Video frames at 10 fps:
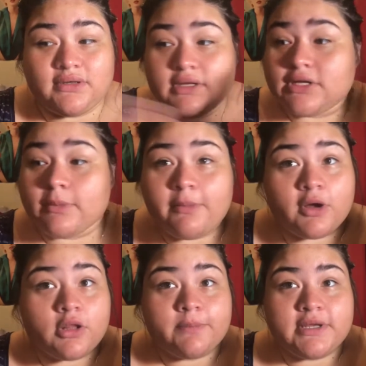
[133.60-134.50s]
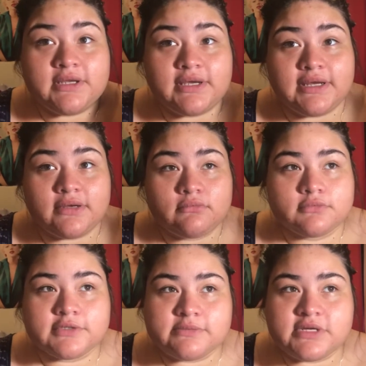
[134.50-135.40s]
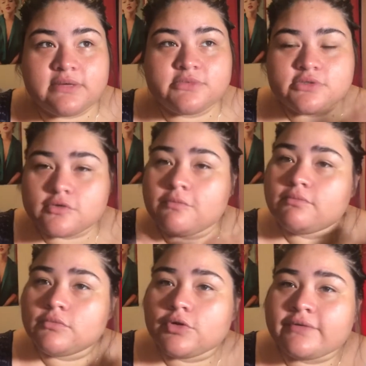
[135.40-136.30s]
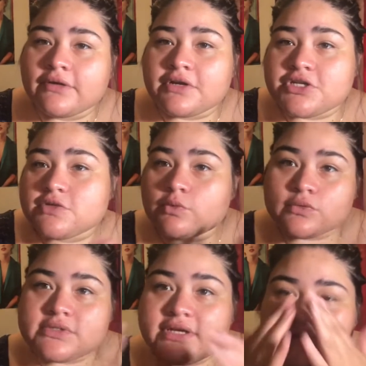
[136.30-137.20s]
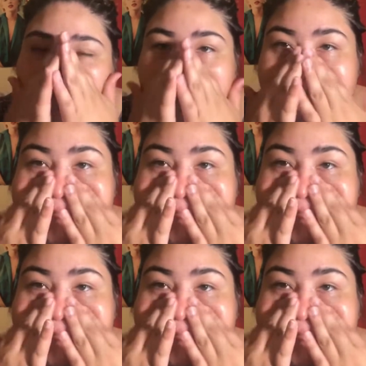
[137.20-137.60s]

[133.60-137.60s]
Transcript: remember, all opinionated. Sometimes your foundation won't stick right.